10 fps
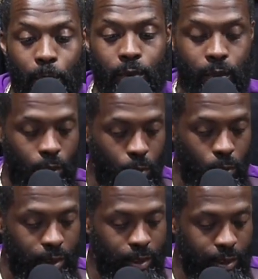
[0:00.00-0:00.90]
the
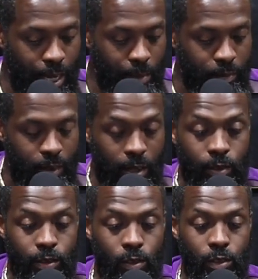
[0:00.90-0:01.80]
Lord's Sabbath
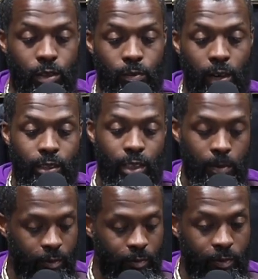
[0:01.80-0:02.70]
days. Go to Sirach
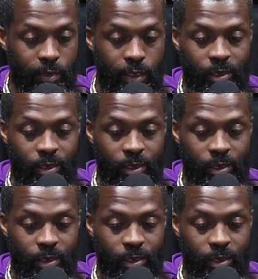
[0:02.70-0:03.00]
chapter 15.